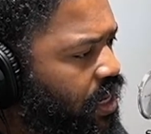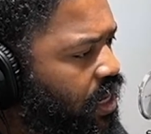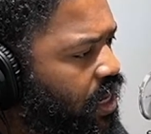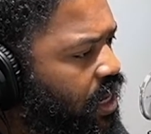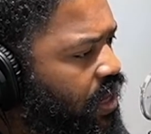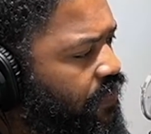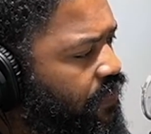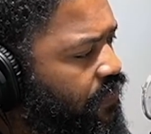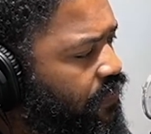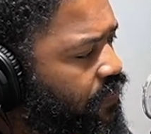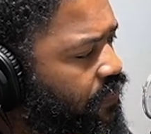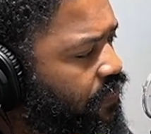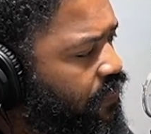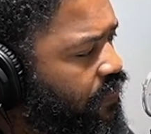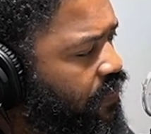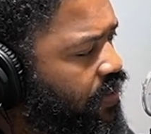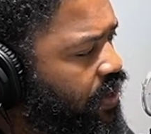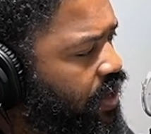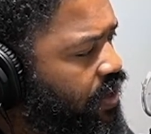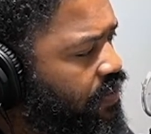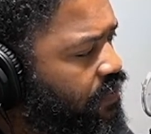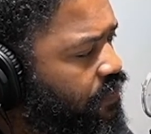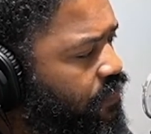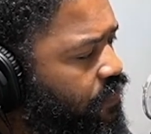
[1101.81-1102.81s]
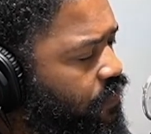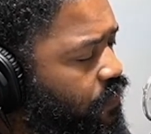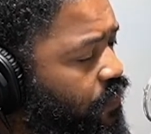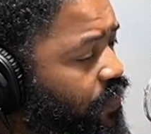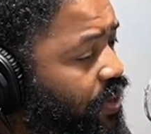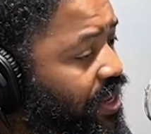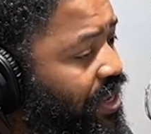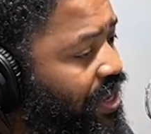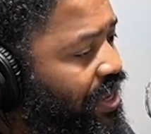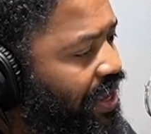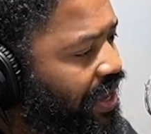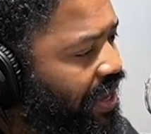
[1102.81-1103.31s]
If if we
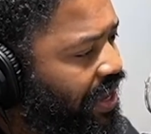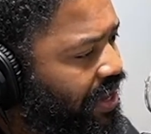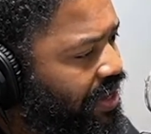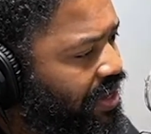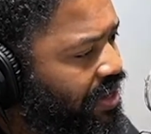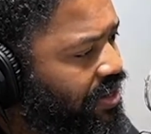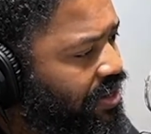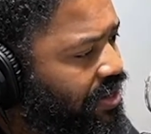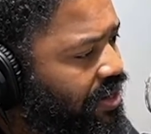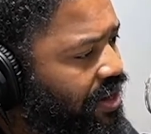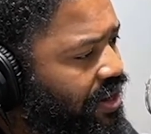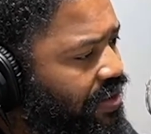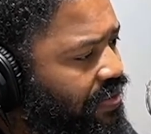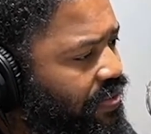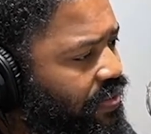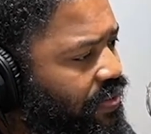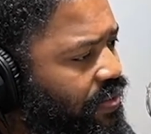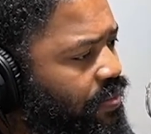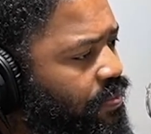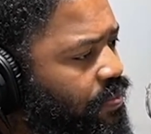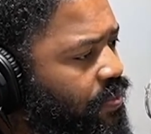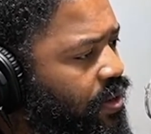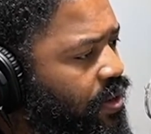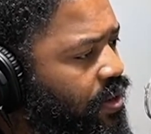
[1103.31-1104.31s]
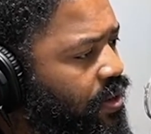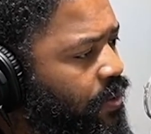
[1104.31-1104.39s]
can get them,